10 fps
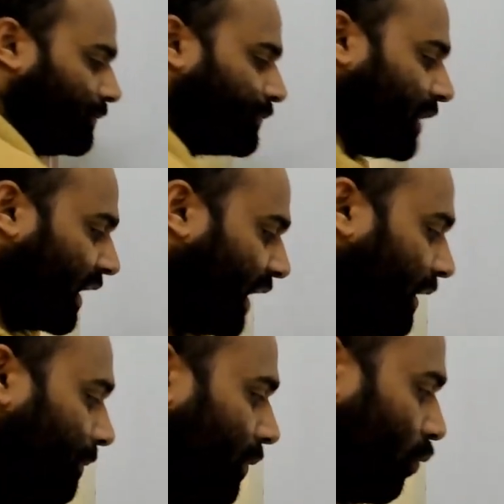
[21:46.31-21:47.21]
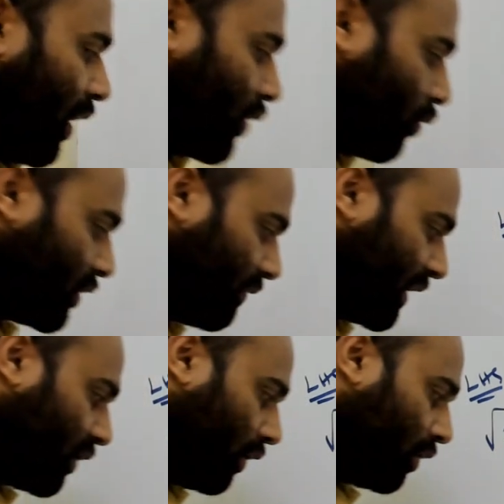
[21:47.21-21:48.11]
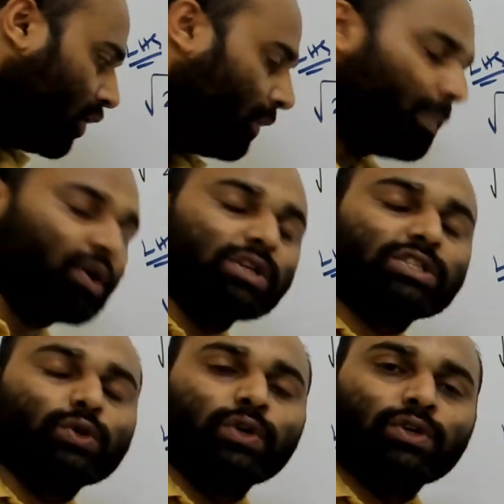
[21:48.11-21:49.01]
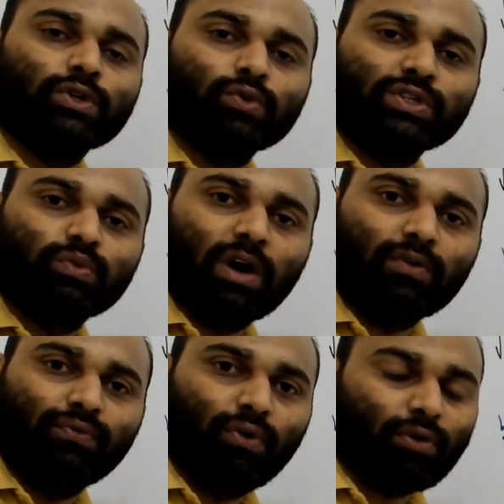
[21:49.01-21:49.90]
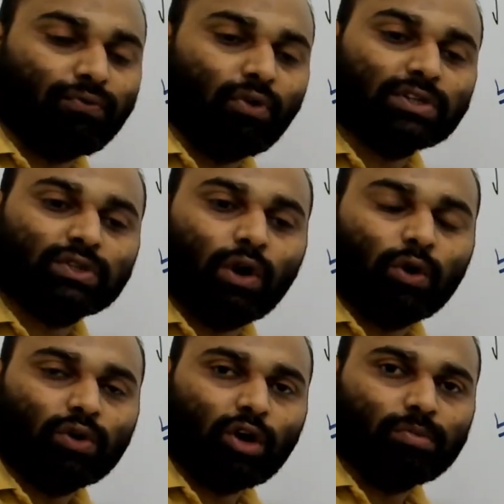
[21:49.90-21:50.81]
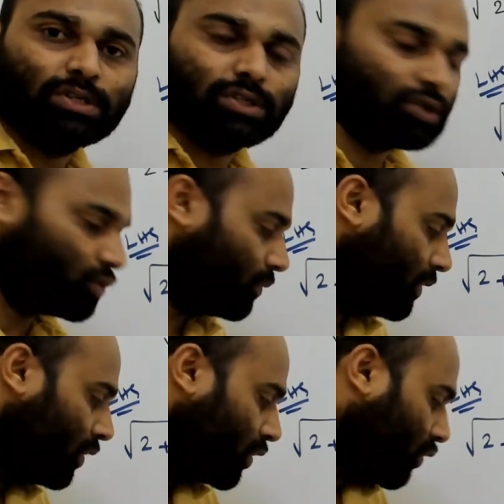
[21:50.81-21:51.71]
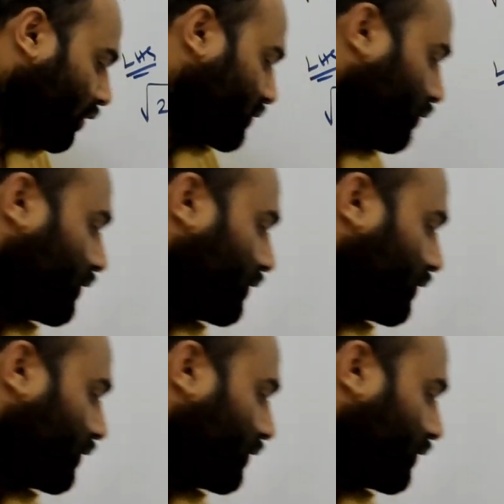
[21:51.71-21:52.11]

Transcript: Again, one root will go because 2 into 2 is what? 4. 4 square root how much? 2 cos square.